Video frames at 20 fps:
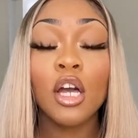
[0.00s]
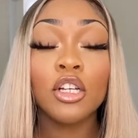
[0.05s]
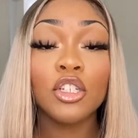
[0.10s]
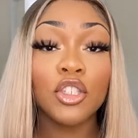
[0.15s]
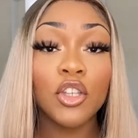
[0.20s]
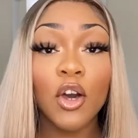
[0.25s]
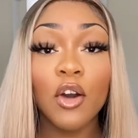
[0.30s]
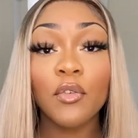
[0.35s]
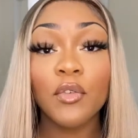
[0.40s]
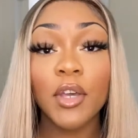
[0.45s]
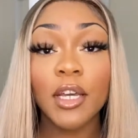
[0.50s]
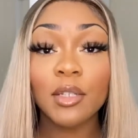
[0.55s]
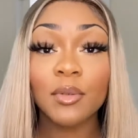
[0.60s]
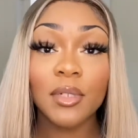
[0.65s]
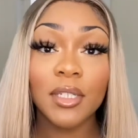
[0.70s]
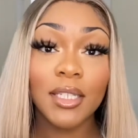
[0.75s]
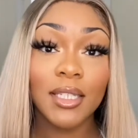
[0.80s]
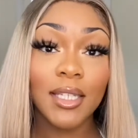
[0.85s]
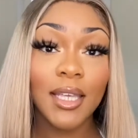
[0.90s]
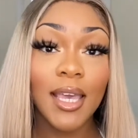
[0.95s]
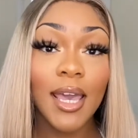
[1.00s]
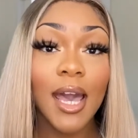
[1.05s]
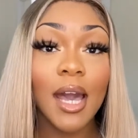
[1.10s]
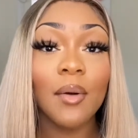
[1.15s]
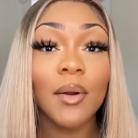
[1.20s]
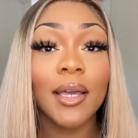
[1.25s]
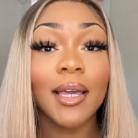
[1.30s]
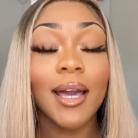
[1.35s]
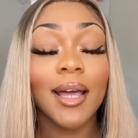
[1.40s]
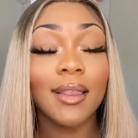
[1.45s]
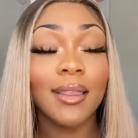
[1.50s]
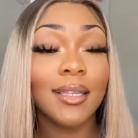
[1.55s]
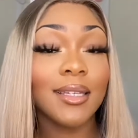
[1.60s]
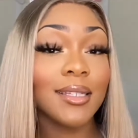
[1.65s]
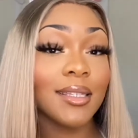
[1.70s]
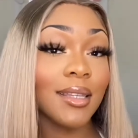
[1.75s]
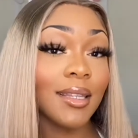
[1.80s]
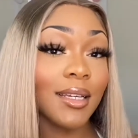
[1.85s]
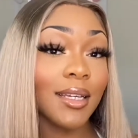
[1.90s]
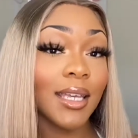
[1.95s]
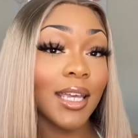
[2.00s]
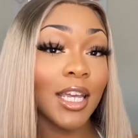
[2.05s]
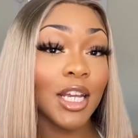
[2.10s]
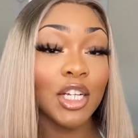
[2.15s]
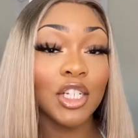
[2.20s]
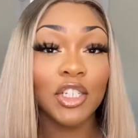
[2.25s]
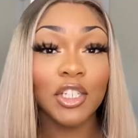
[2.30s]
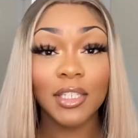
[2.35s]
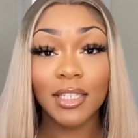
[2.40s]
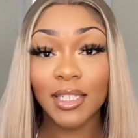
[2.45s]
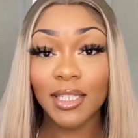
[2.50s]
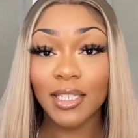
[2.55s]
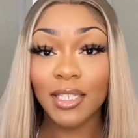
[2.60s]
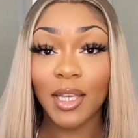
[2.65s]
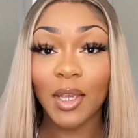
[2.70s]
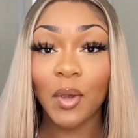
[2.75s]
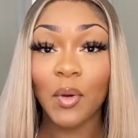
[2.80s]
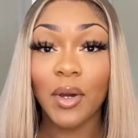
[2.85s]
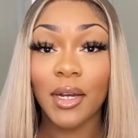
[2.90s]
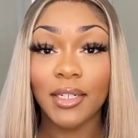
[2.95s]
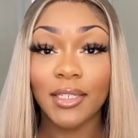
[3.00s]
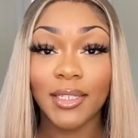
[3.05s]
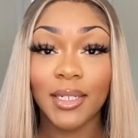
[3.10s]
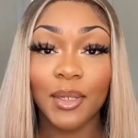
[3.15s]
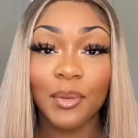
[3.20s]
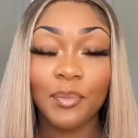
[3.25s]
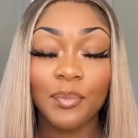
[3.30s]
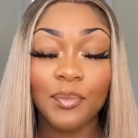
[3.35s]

So if you guys want to see how I got this look here, just continue watching.